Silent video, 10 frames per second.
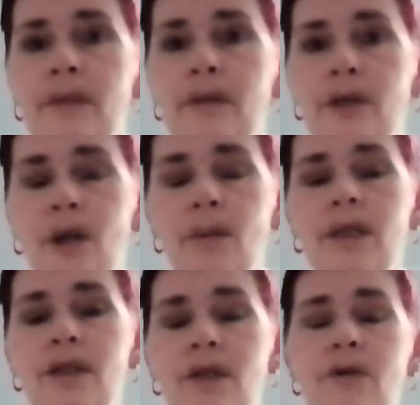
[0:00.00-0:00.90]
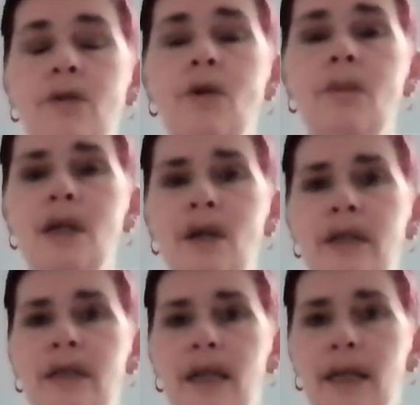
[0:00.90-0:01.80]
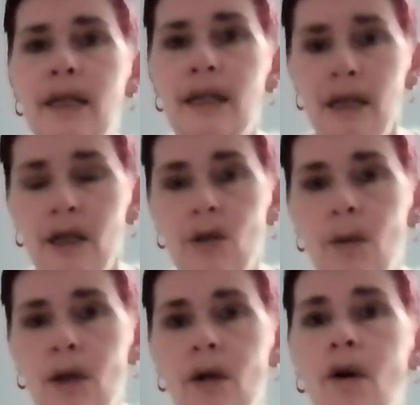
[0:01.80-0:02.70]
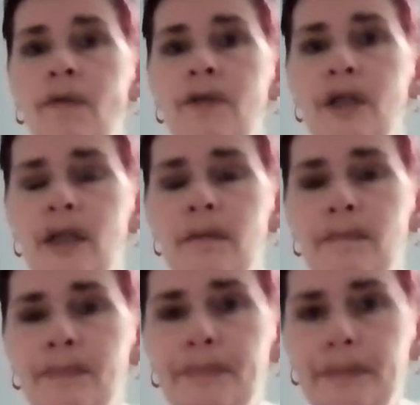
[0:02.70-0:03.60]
So it's normalizing it. Quite often,